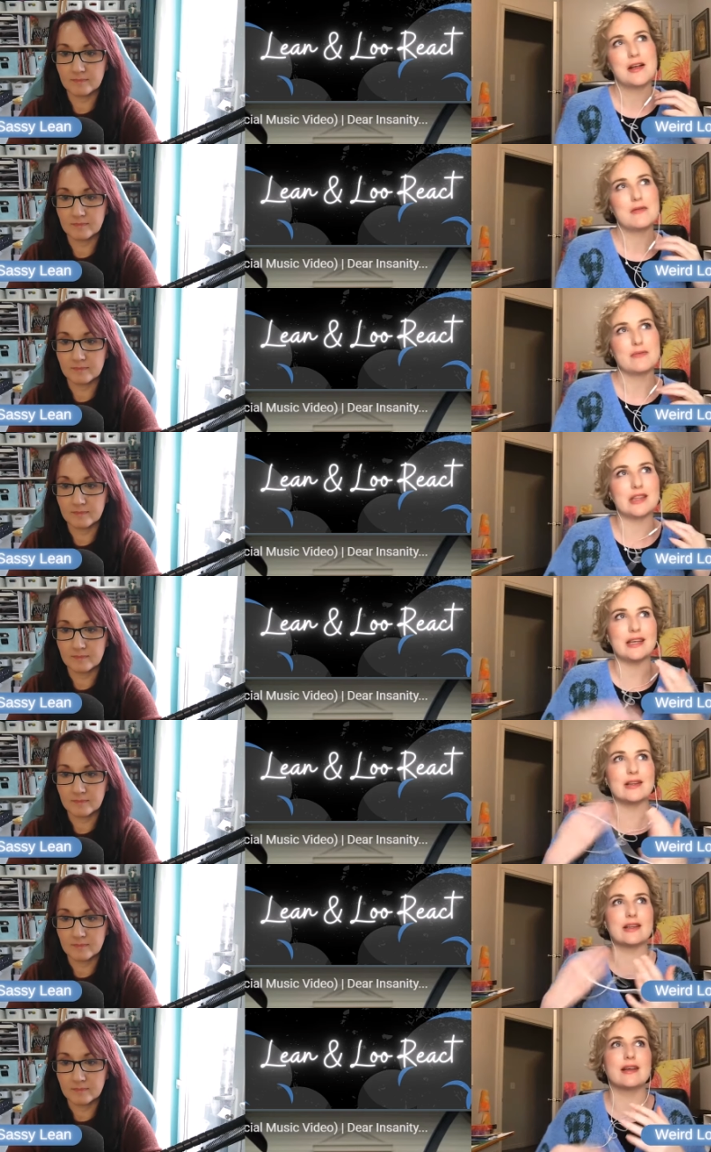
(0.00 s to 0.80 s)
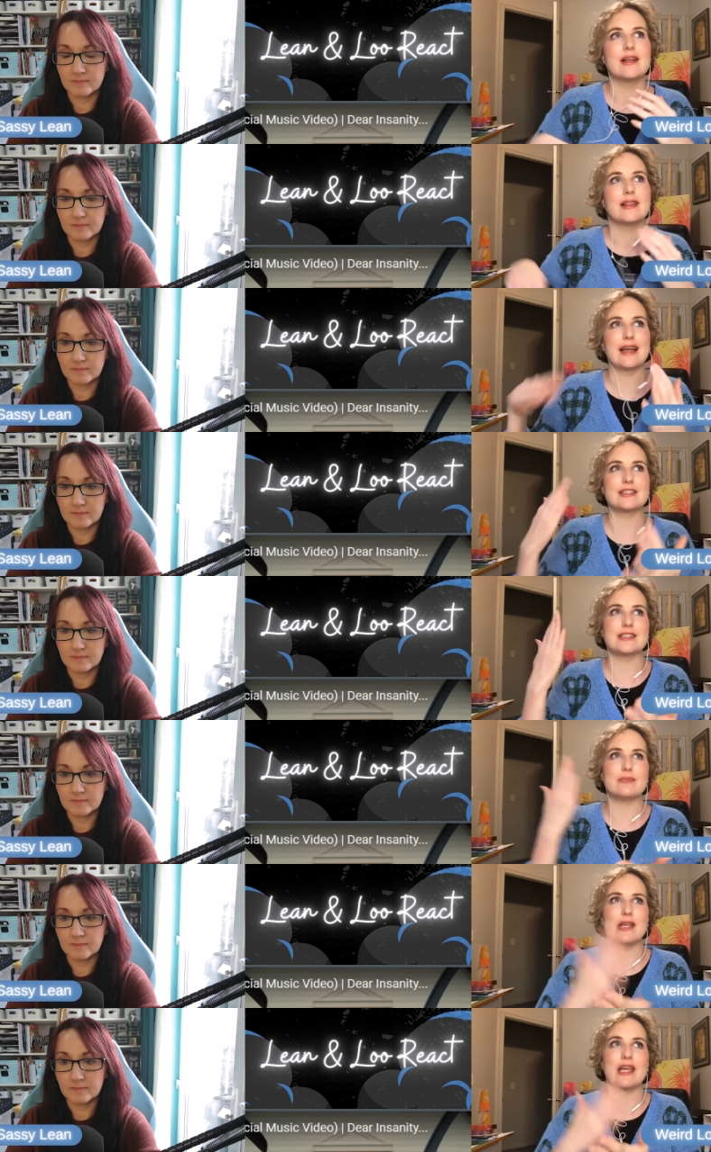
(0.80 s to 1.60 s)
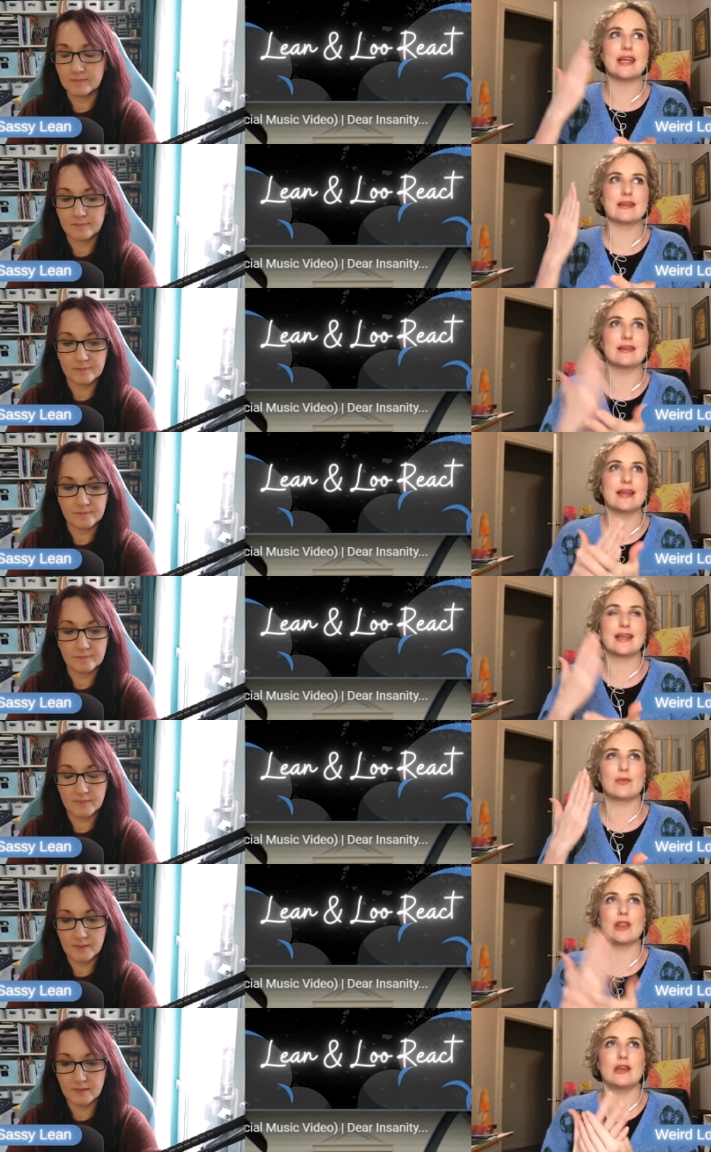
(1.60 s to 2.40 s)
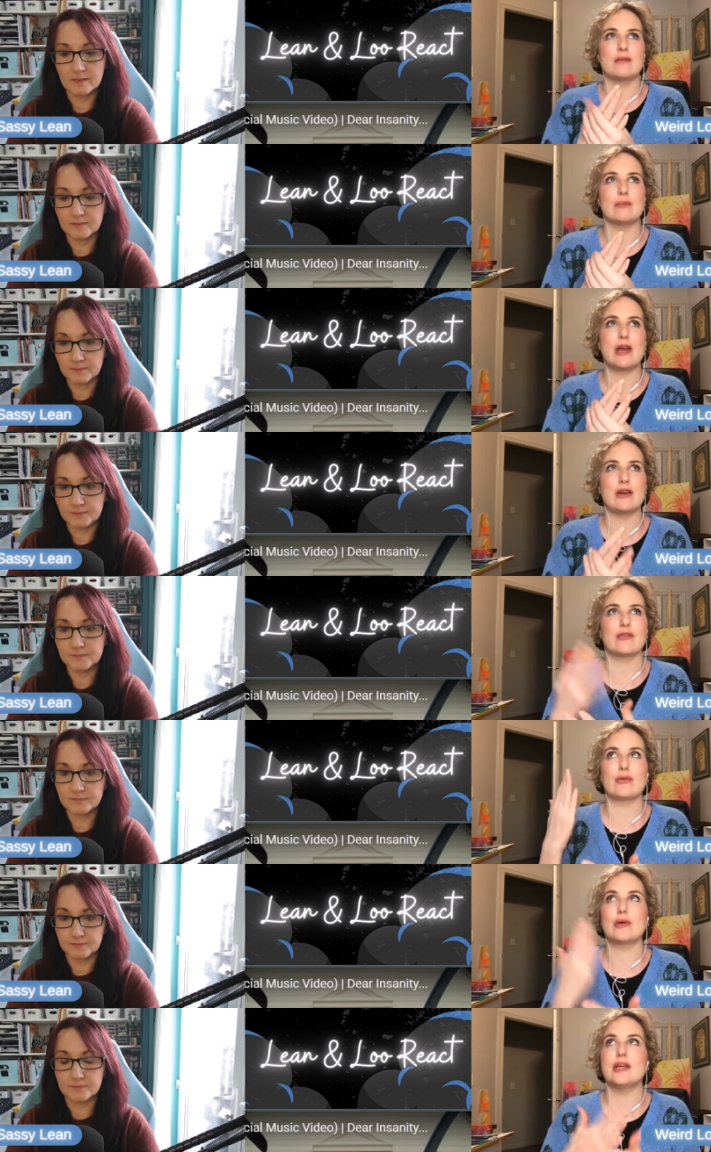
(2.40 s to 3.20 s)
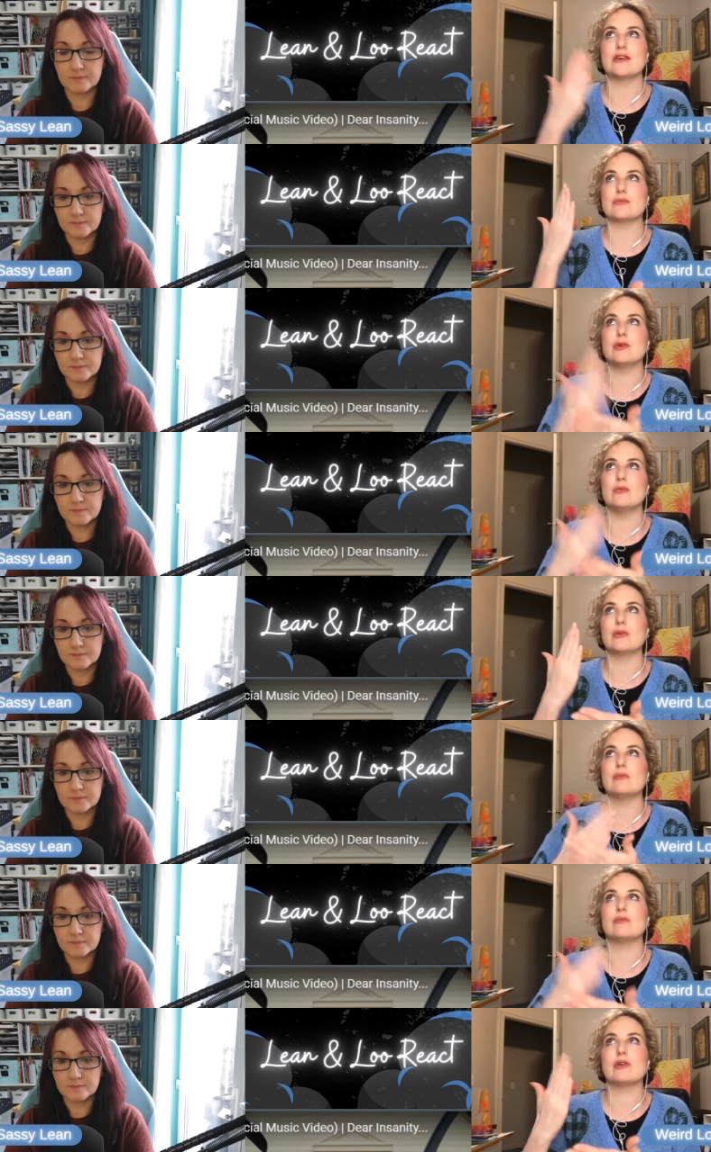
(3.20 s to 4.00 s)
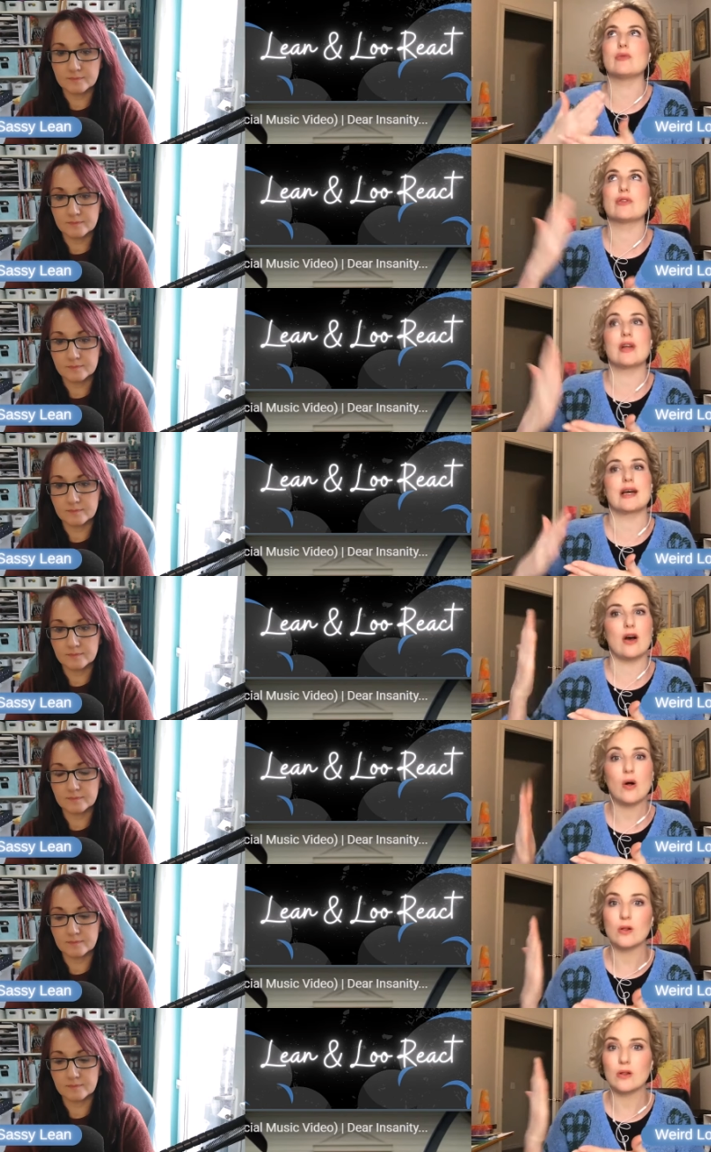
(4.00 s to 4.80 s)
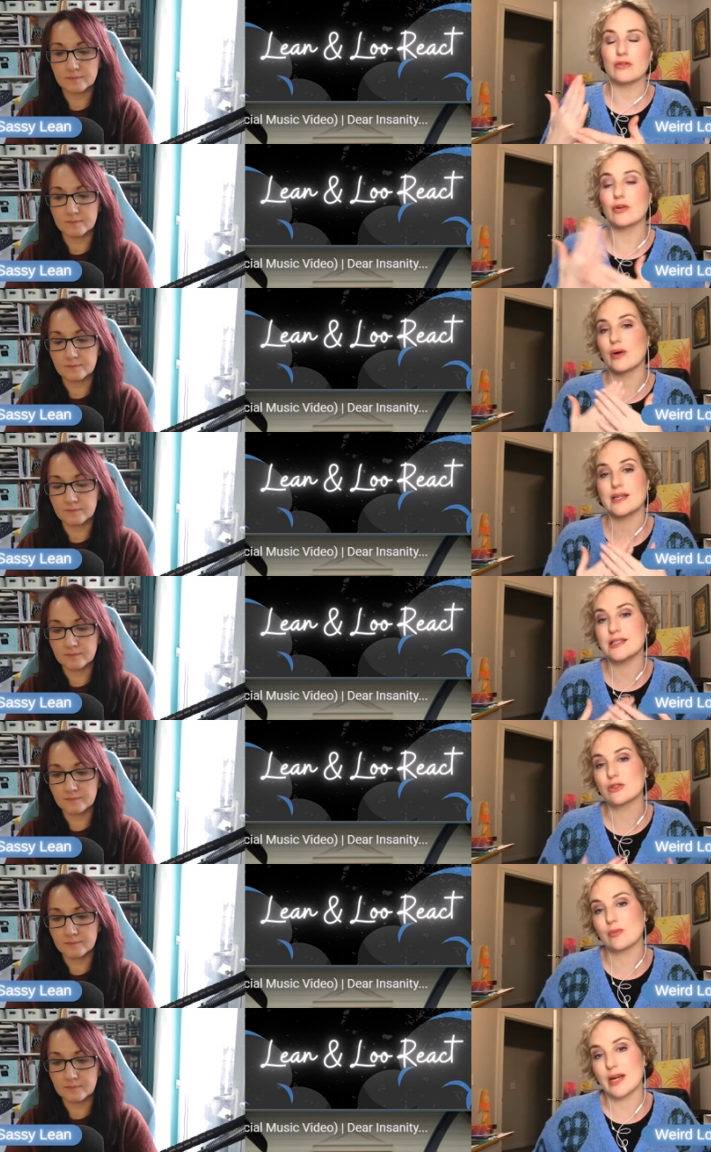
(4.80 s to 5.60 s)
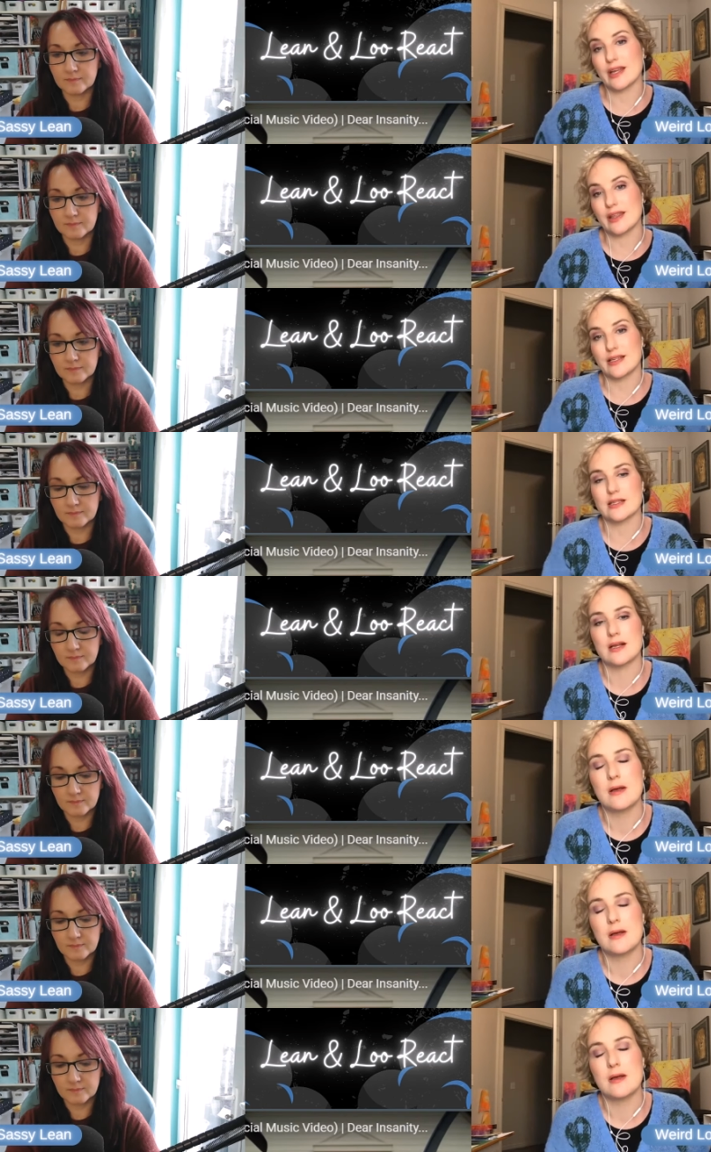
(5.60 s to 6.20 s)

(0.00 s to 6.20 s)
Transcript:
Speaker 1: But then like just being hit like within a period of three years, boom, boom, boom, with like a whole lot of crazy traumatic things.